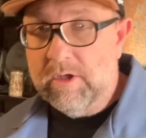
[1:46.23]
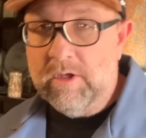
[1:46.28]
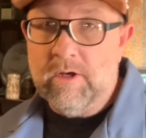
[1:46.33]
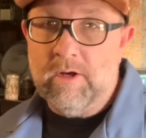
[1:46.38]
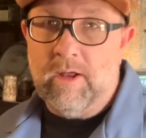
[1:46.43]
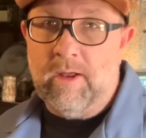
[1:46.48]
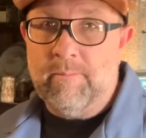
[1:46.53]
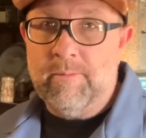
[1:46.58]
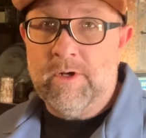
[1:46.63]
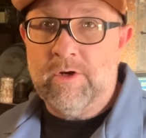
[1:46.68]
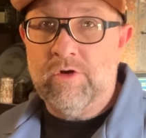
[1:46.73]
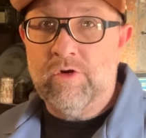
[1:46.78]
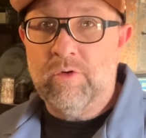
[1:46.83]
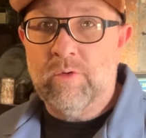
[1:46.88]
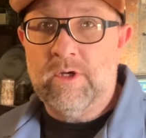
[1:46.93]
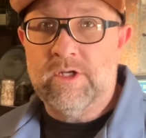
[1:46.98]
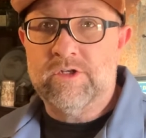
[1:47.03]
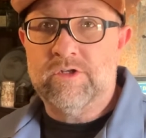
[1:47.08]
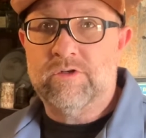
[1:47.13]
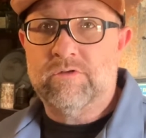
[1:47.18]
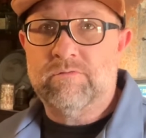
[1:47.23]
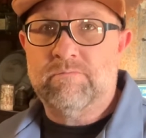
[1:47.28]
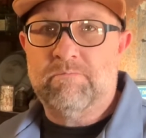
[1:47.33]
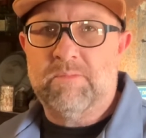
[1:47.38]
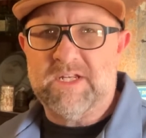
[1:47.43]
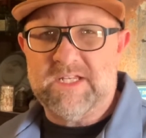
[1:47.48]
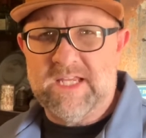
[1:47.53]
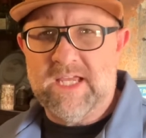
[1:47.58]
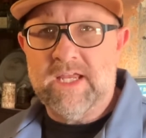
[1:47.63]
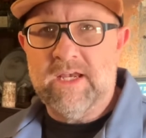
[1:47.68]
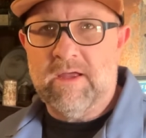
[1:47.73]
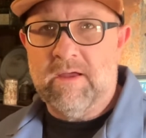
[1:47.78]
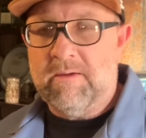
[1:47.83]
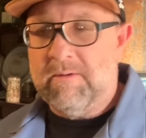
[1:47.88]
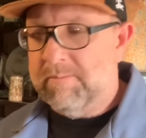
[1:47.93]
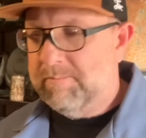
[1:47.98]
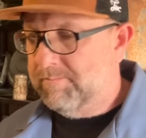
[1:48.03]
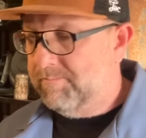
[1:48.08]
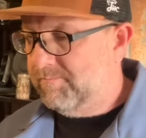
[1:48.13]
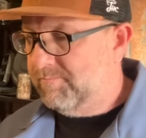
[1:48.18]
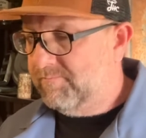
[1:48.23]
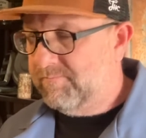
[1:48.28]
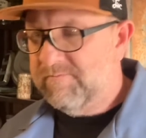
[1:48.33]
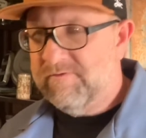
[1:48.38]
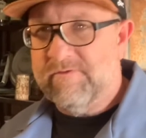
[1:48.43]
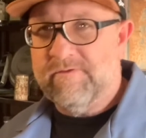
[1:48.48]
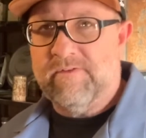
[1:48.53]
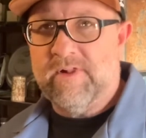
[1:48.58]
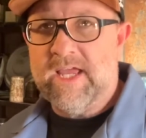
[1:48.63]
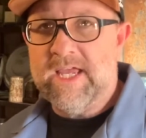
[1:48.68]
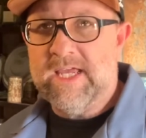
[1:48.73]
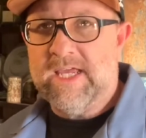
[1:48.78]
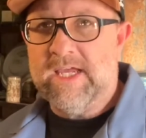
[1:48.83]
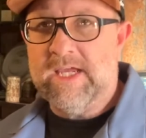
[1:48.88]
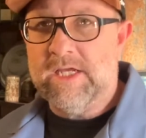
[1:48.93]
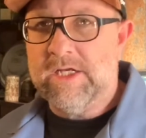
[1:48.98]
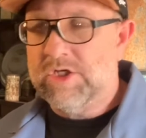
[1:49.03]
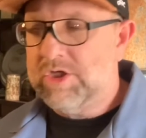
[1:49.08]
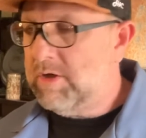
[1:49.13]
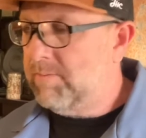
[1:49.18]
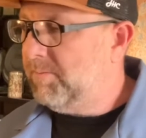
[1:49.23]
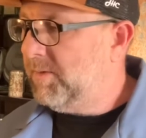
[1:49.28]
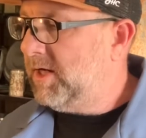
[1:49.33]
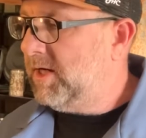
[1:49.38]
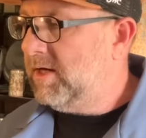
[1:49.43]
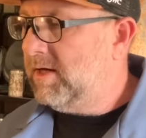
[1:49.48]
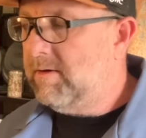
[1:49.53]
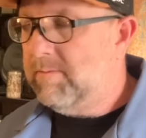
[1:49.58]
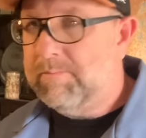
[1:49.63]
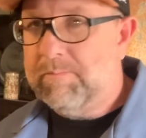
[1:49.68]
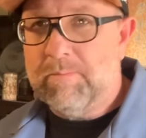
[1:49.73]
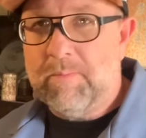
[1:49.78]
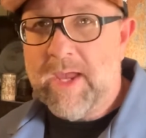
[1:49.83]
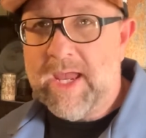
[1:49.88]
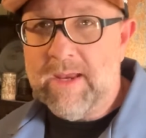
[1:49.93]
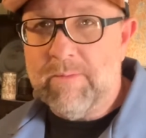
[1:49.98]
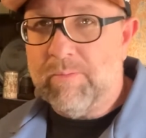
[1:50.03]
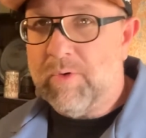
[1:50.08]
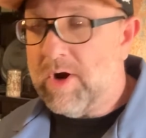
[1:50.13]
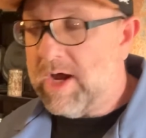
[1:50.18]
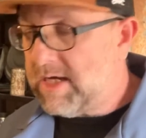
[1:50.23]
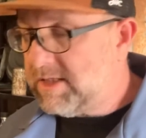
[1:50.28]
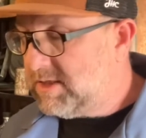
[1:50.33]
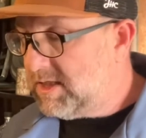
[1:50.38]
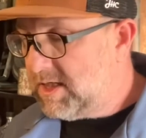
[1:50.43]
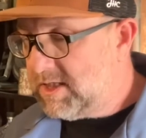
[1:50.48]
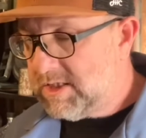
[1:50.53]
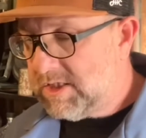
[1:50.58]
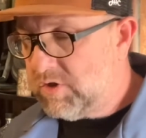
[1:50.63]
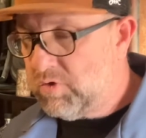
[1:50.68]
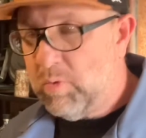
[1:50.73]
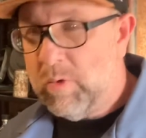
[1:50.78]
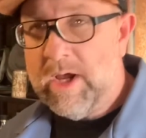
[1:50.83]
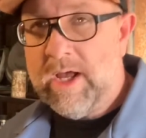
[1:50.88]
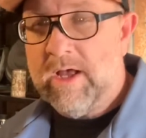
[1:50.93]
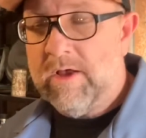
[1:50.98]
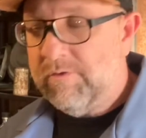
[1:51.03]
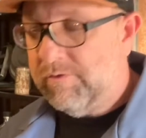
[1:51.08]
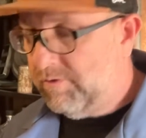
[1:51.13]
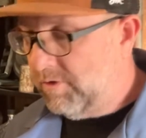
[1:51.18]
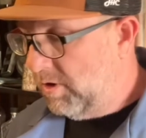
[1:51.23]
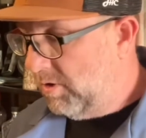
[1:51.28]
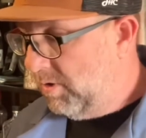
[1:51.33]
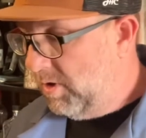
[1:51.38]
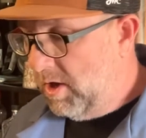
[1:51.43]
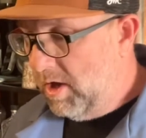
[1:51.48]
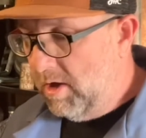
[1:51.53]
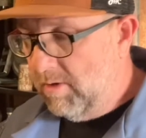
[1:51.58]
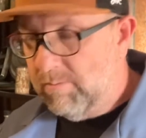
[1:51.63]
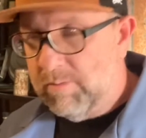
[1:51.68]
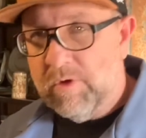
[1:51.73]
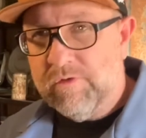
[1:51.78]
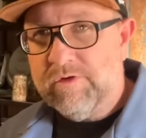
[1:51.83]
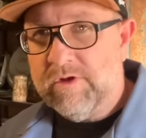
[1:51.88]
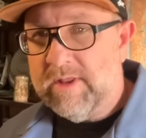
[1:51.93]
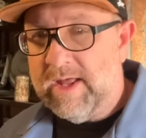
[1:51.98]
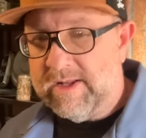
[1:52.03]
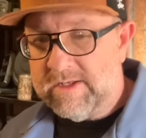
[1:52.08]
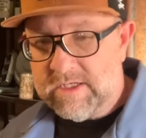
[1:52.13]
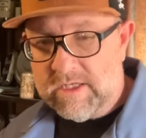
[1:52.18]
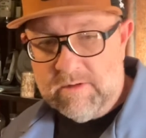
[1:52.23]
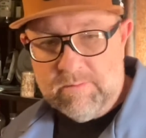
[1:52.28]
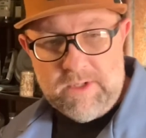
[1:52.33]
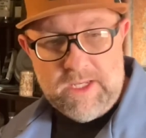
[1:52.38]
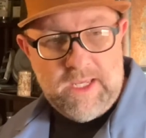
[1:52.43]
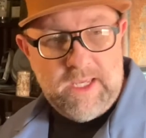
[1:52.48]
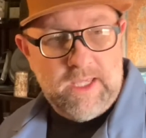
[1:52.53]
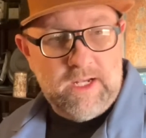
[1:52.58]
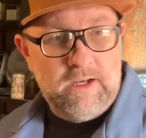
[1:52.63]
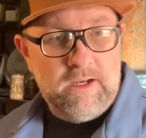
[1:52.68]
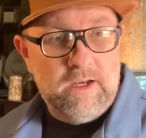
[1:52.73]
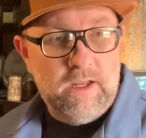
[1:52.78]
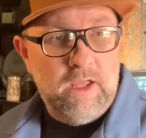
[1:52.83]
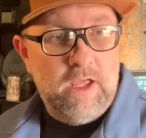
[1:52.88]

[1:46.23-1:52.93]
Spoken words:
know, I'm gonna do a patina flaky, chippy paint process as well, so most of that's gonna be hidden.